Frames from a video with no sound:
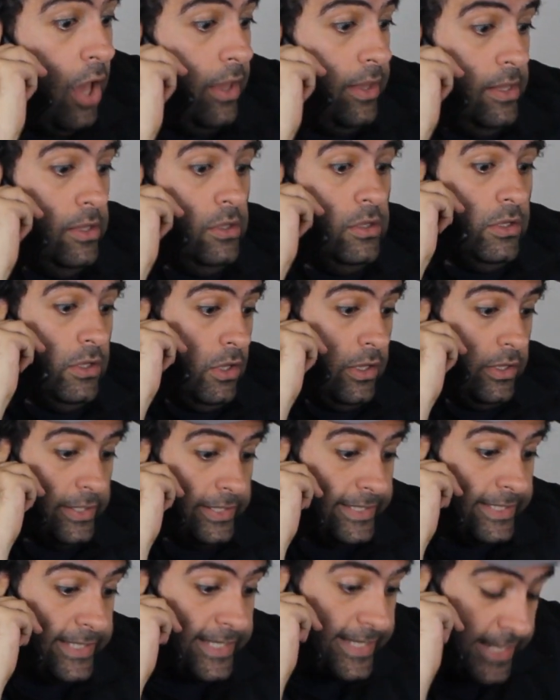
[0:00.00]
Uh,
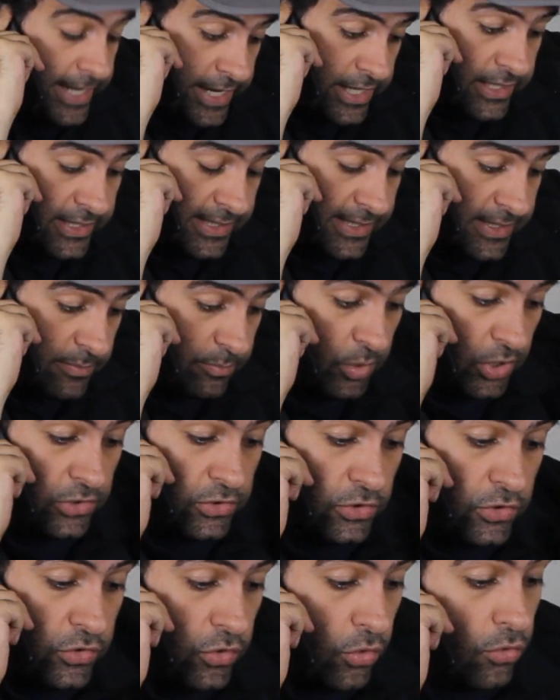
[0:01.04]
yes,
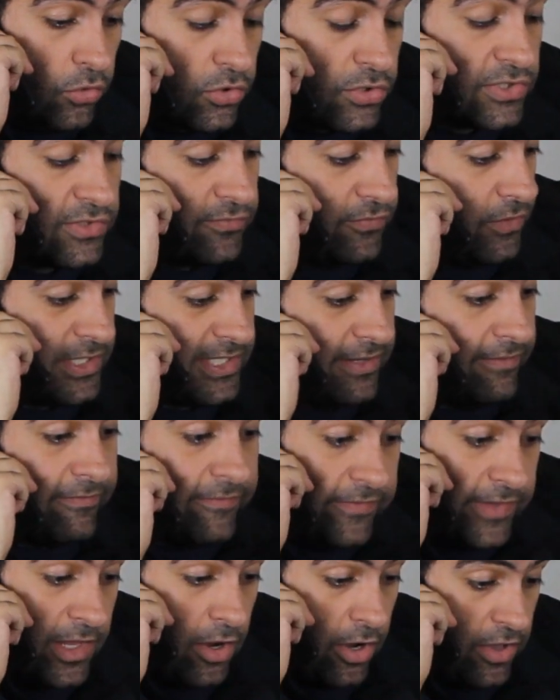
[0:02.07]
but yours was a
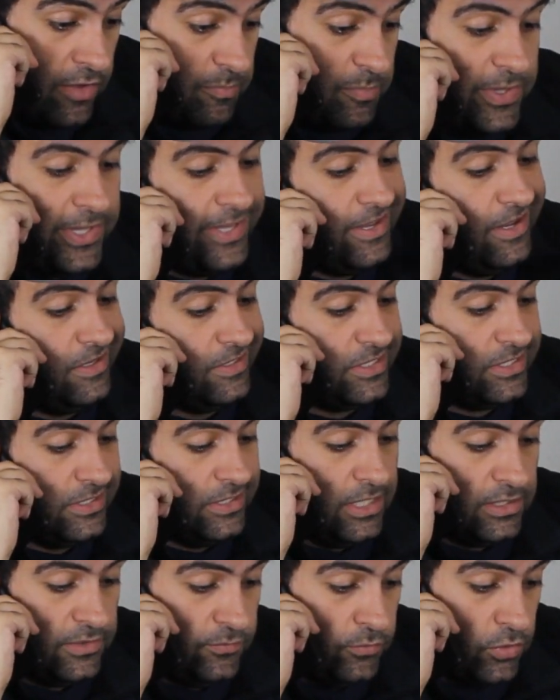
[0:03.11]
V I P guest
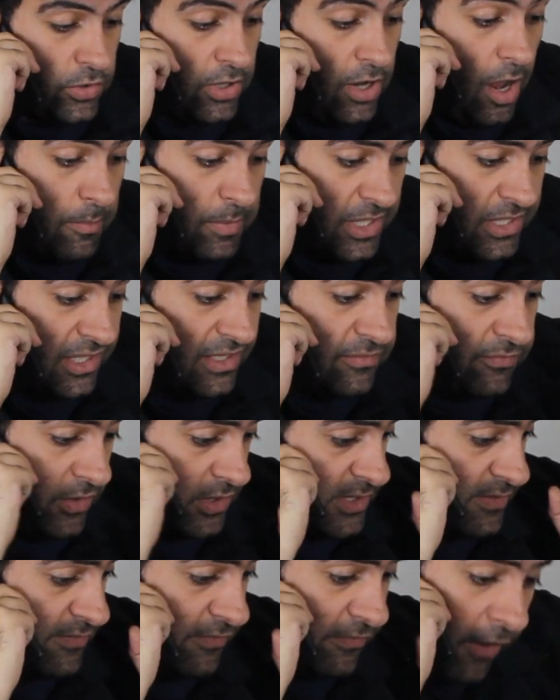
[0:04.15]
network. I mean, it
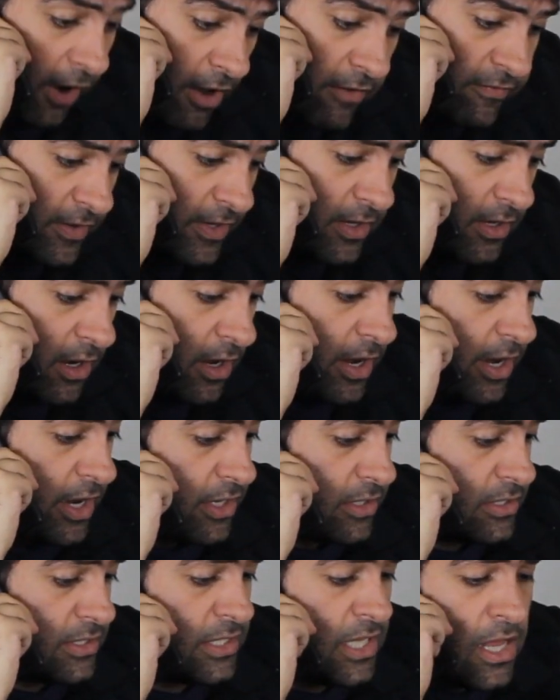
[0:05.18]
was five
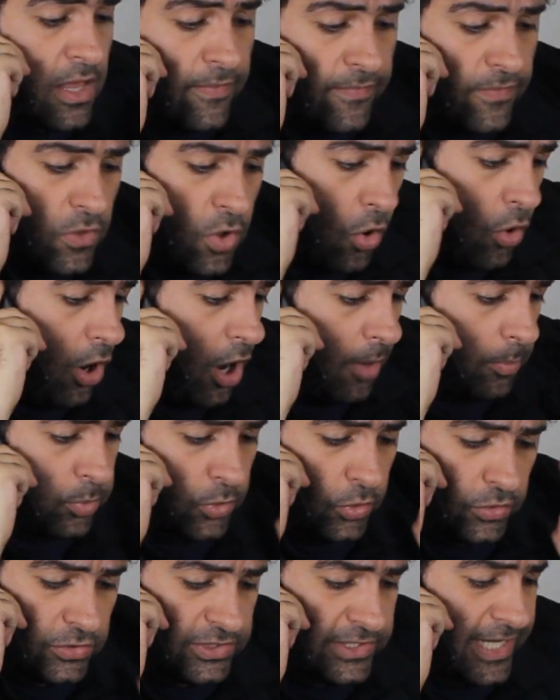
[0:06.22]
gigahertz, no
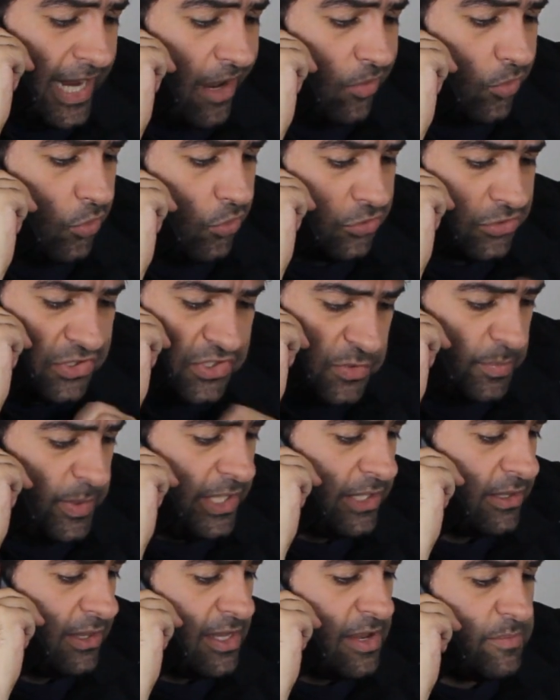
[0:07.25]
upload, download,
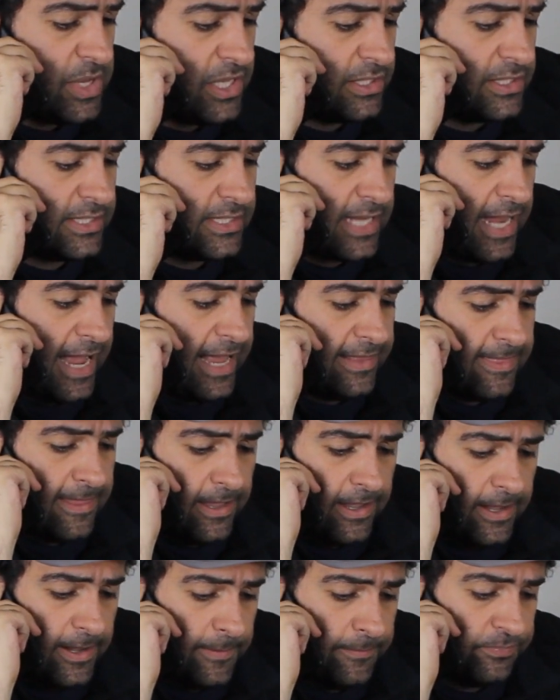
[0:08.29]
speed limits, and
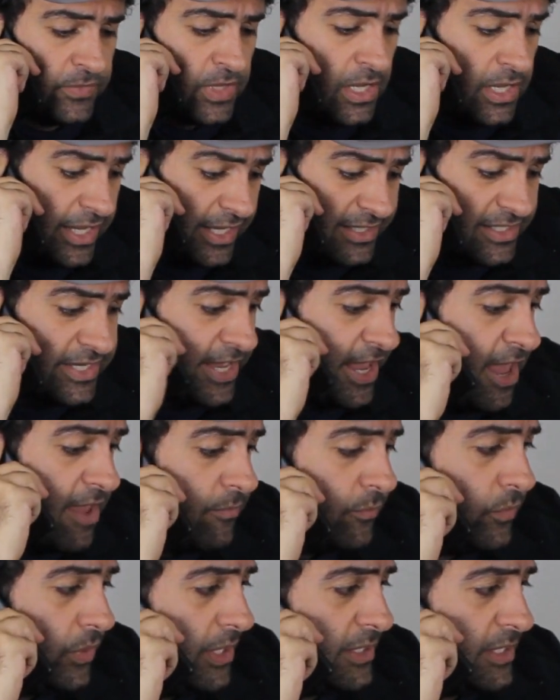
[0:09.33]
um, it
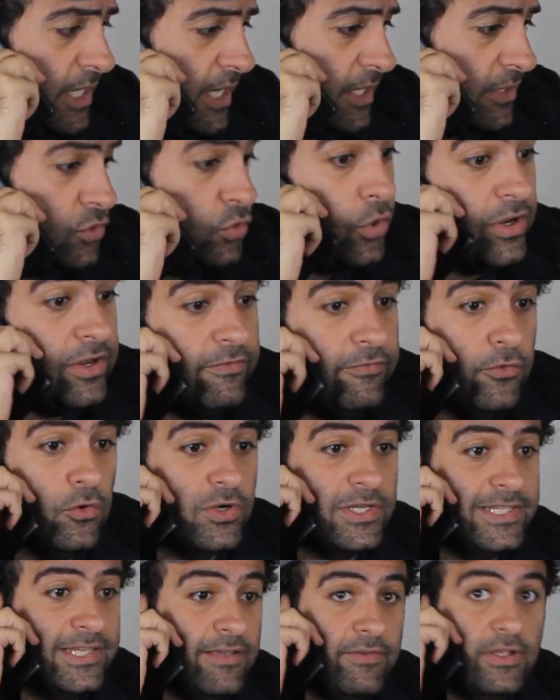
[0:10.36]
came with twenty-four
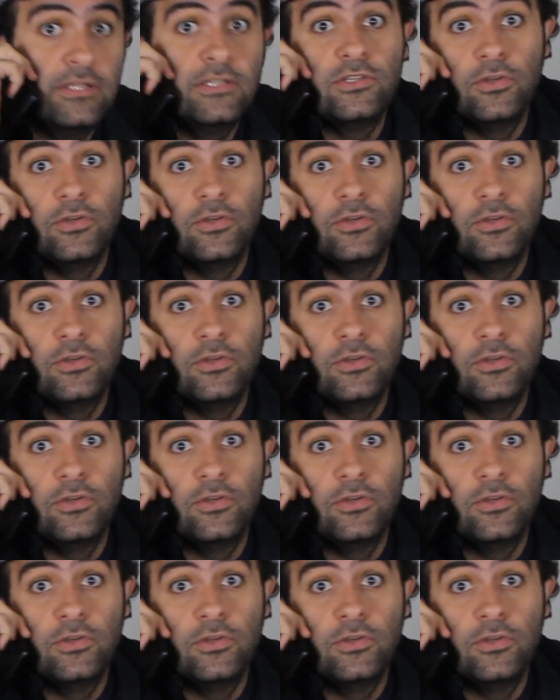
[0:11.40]
seven uh,